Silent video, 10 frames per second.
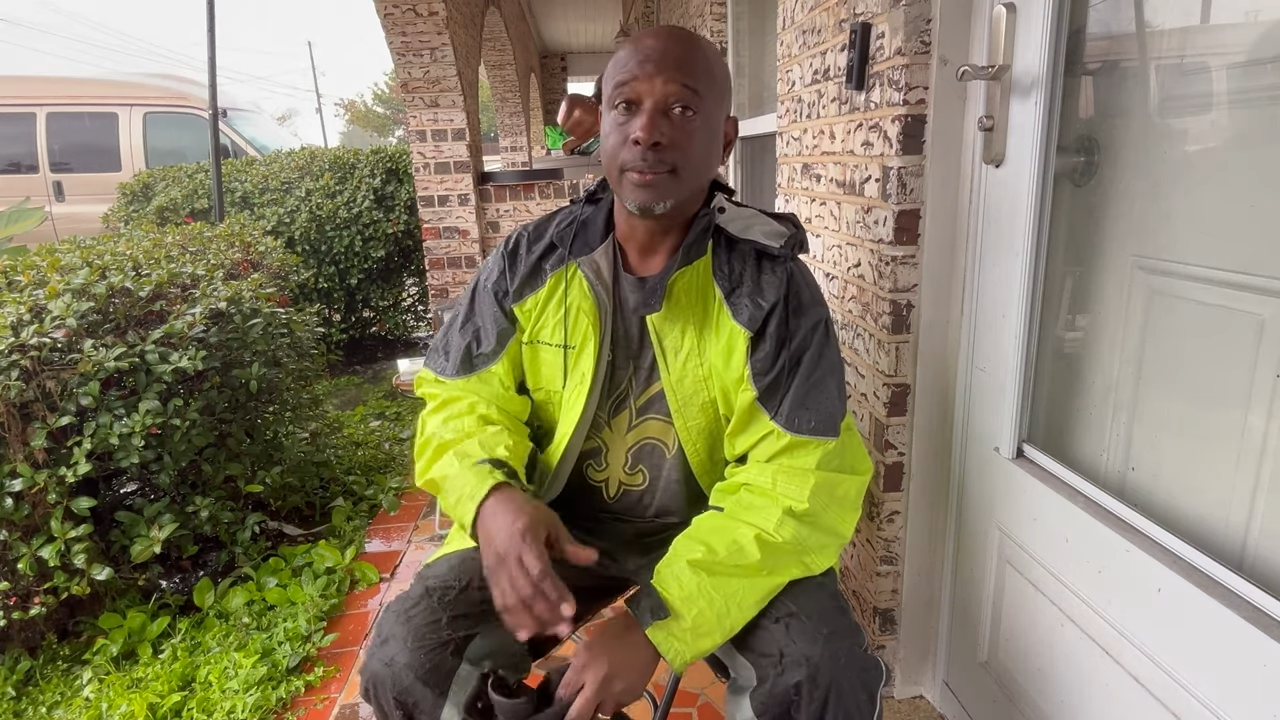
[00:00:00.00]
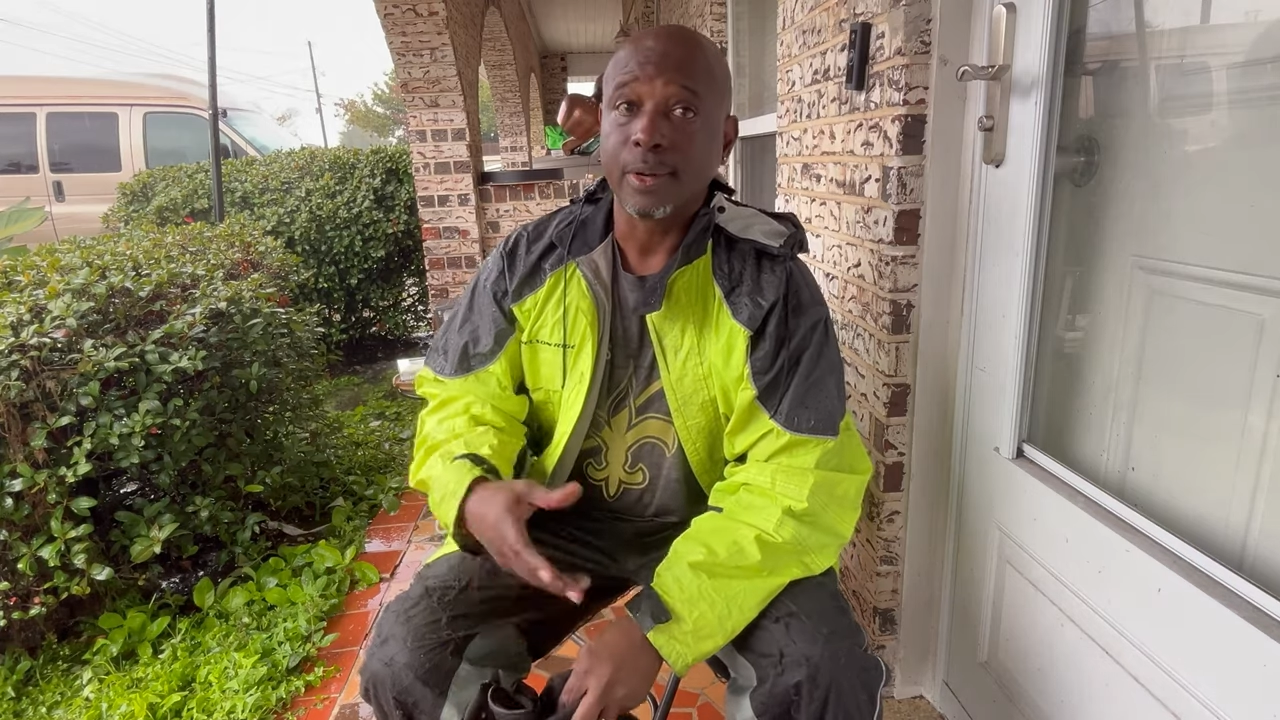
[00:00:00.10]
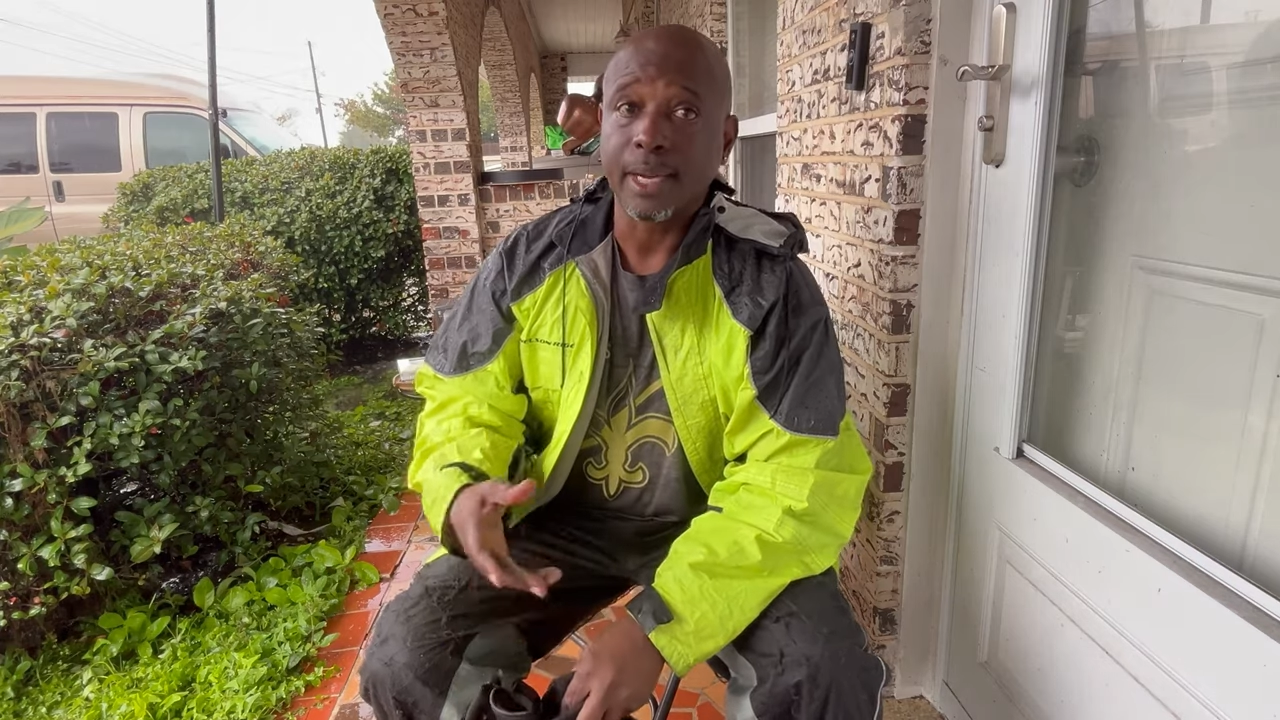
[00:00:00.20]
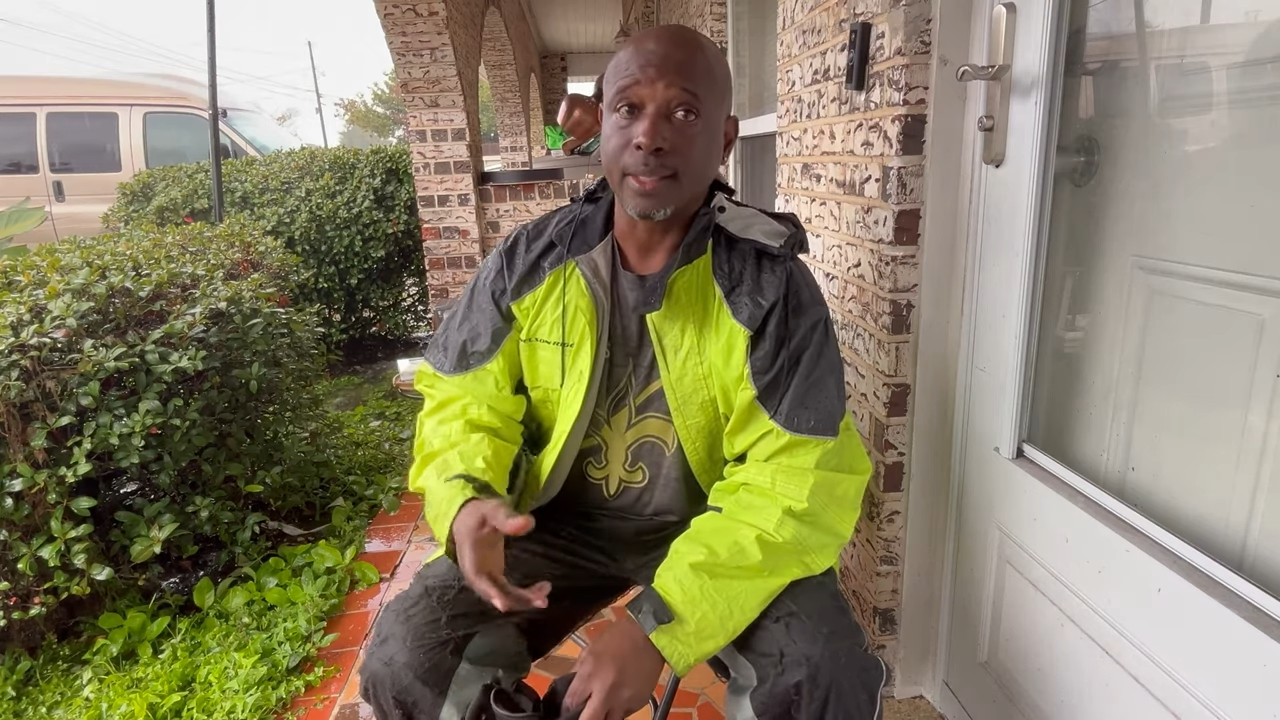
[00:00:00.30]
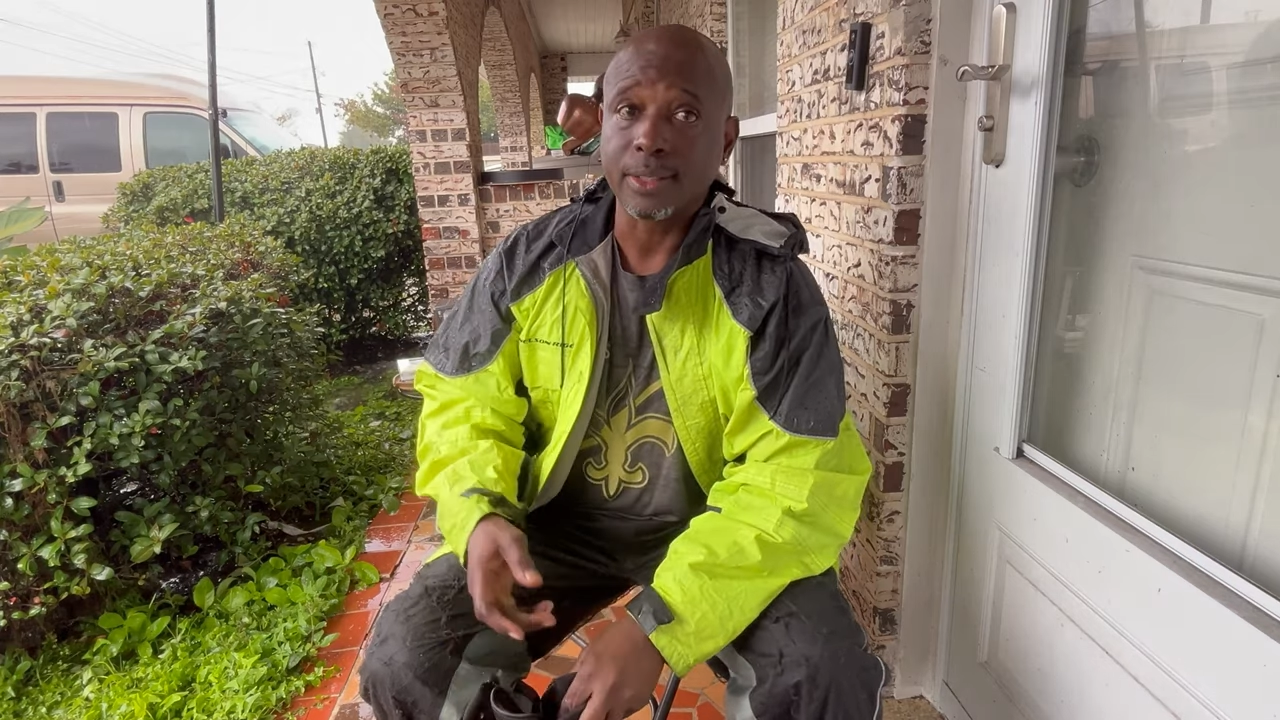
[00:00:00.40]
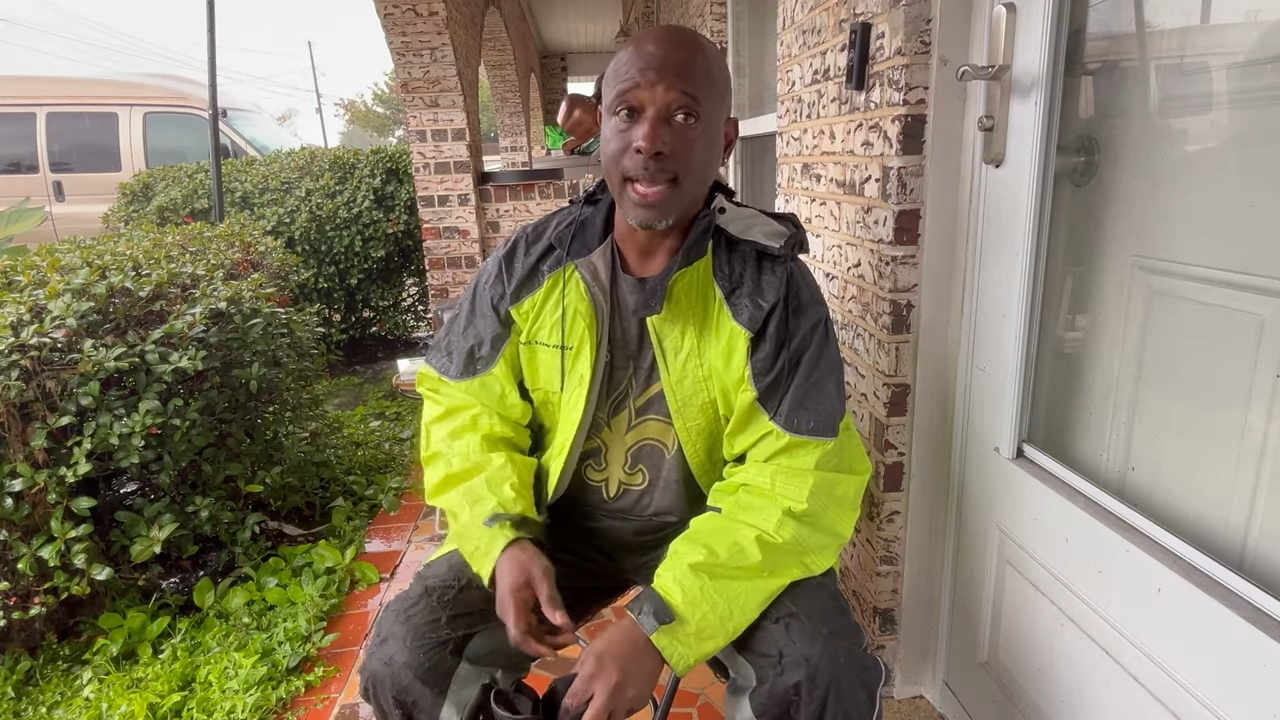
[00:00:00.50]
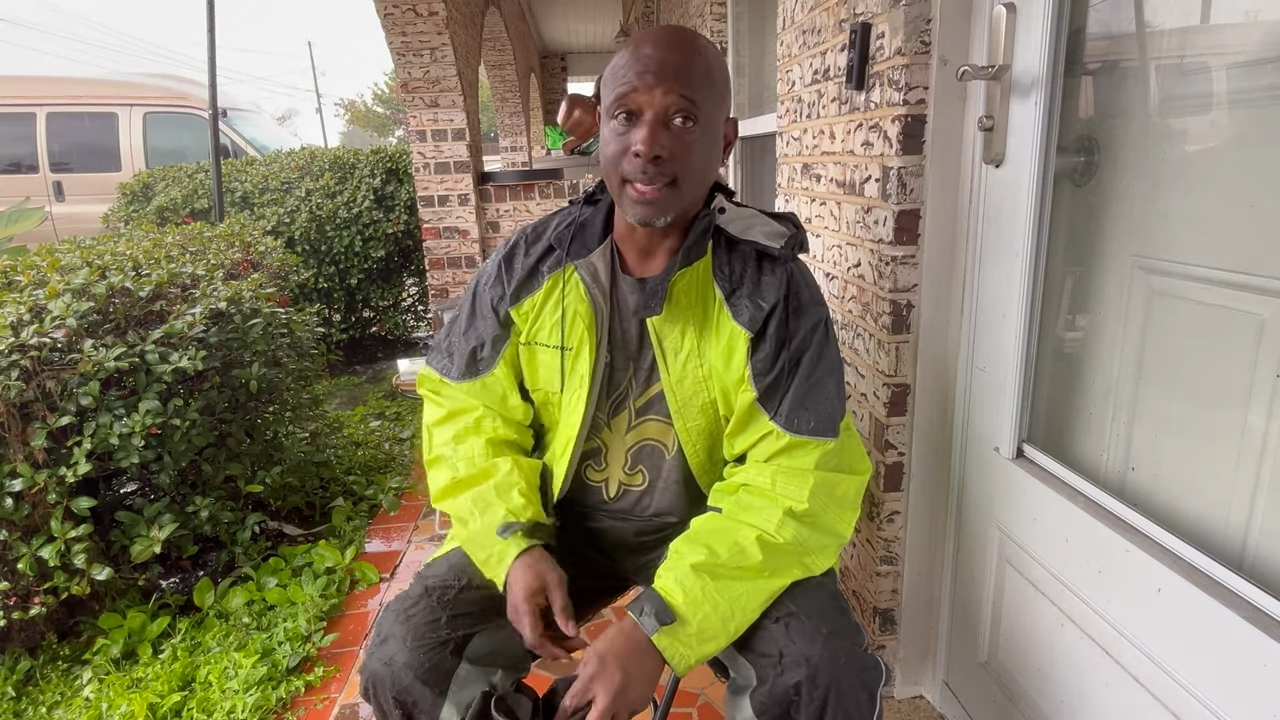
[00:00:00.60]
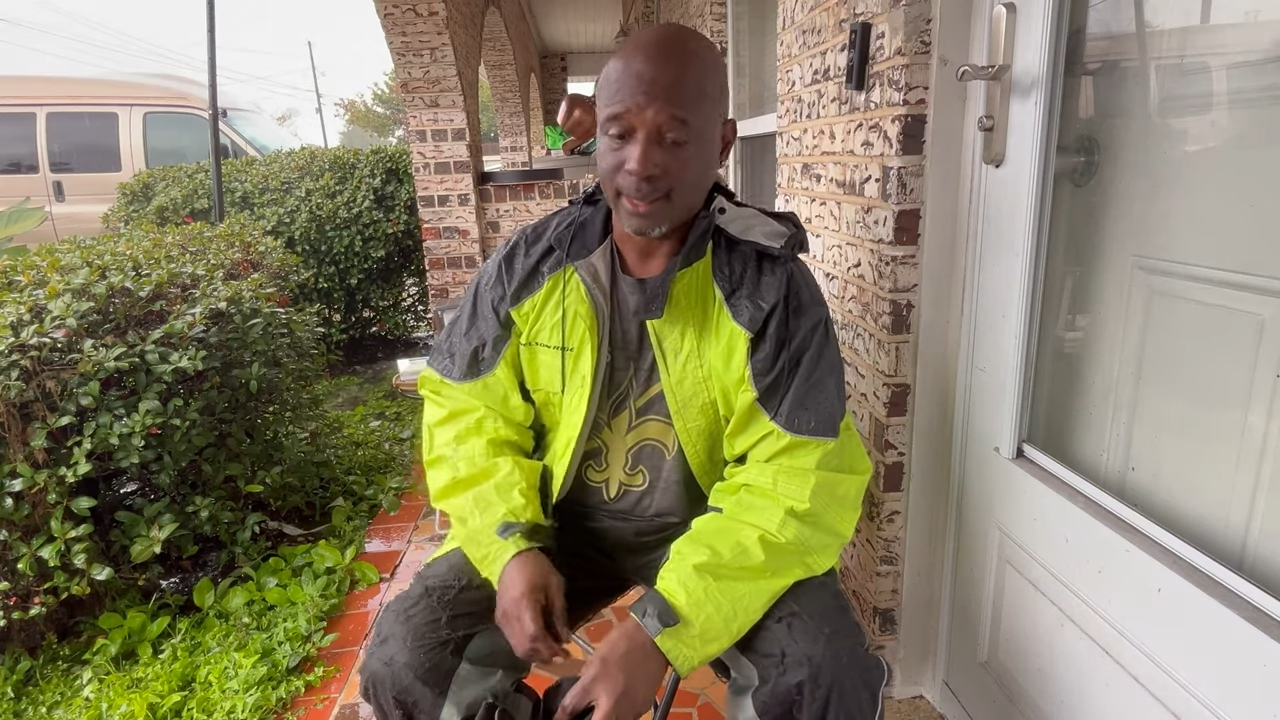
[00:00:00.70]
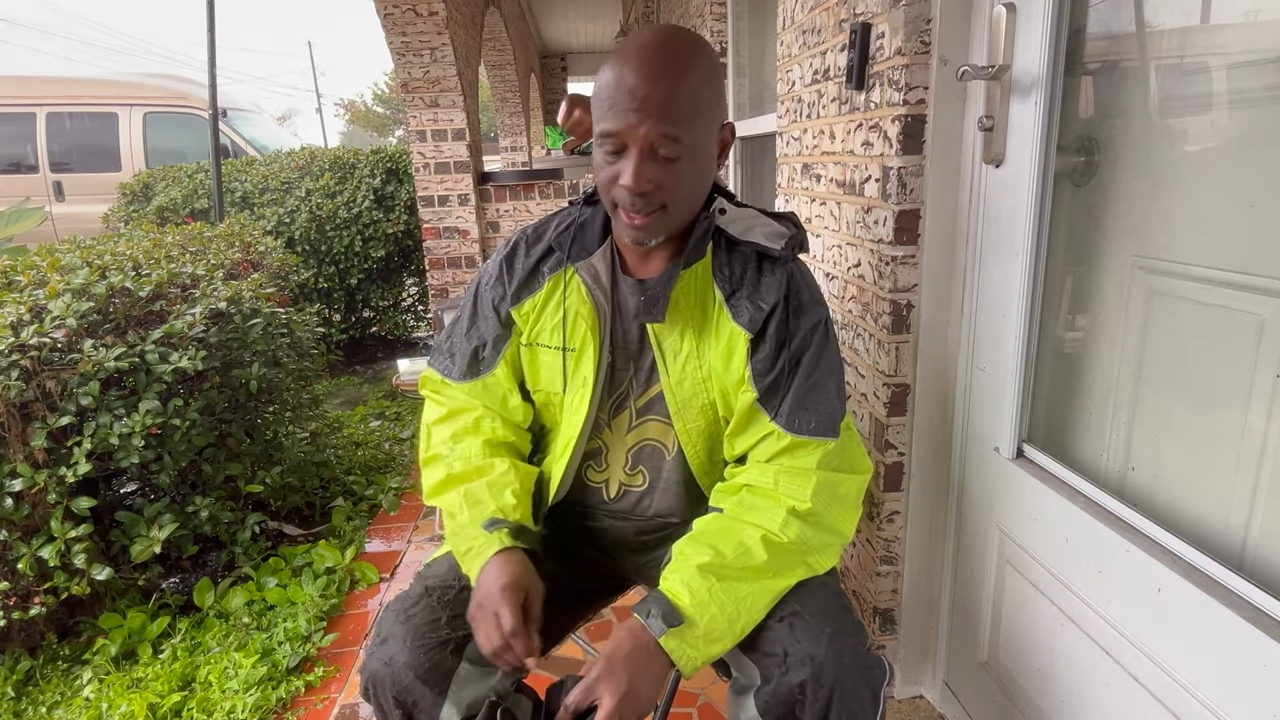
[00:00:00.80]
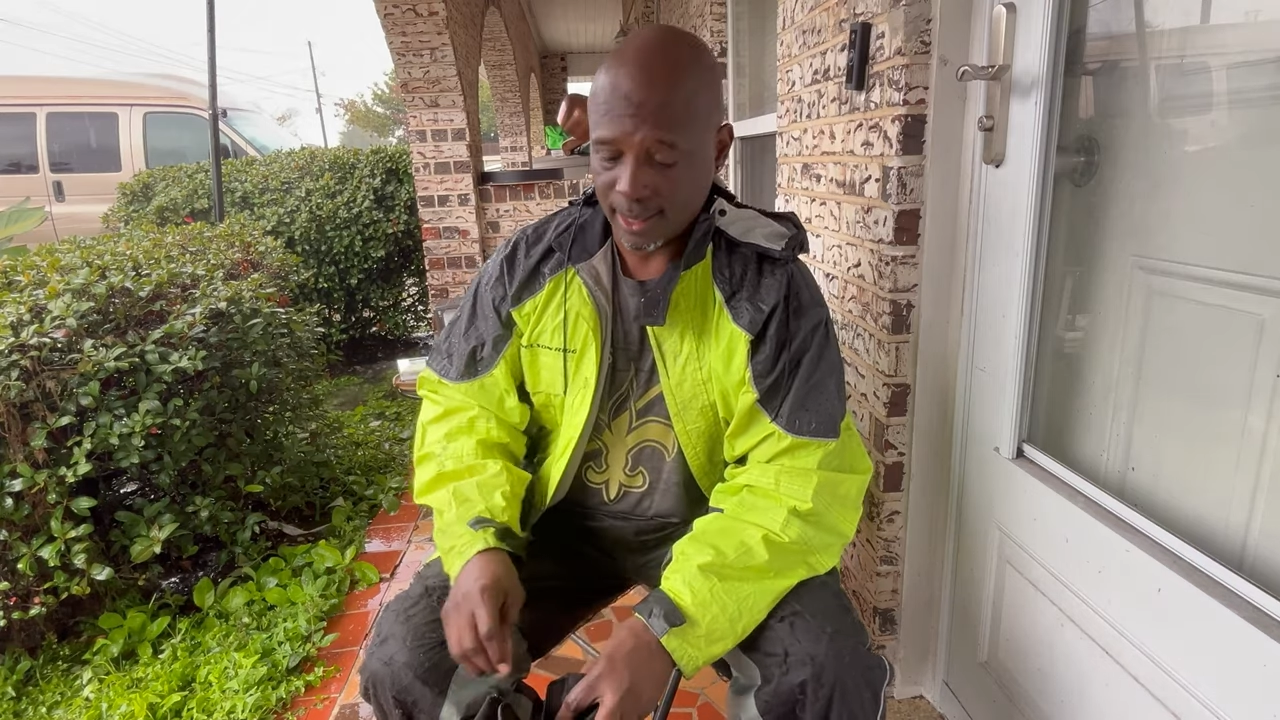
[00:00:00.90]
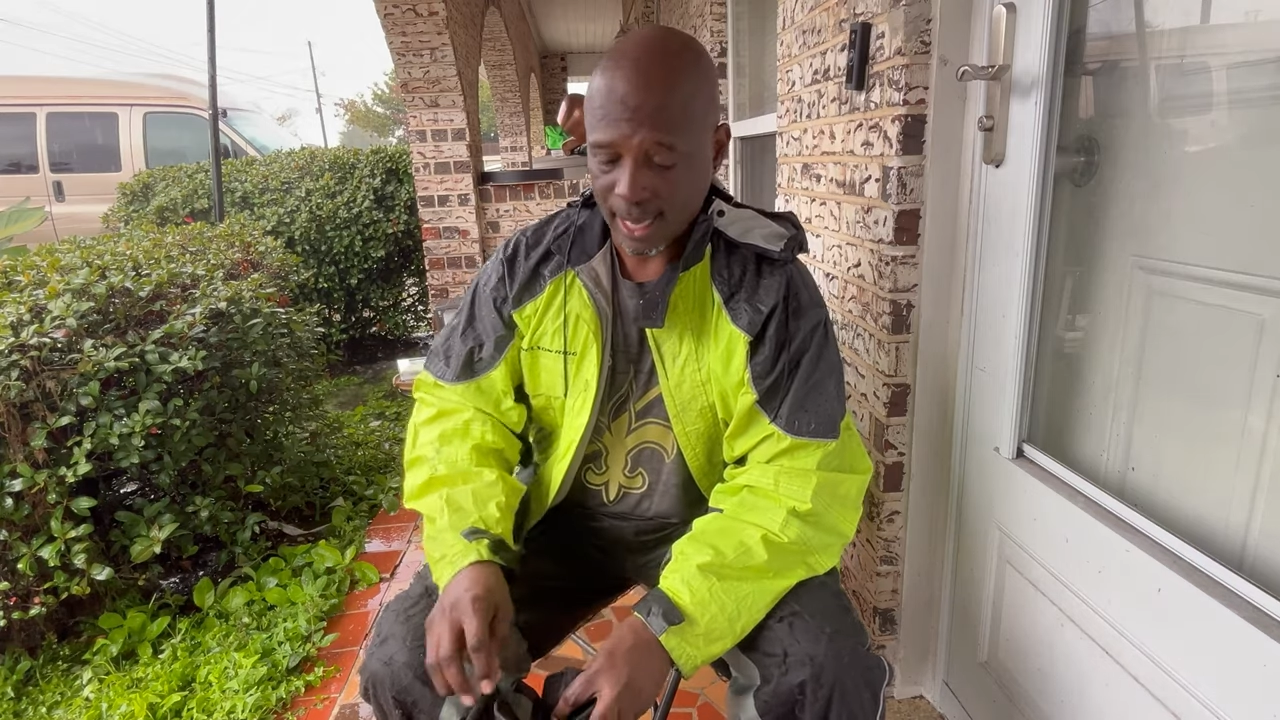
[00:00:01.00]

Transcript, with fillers: regular socks,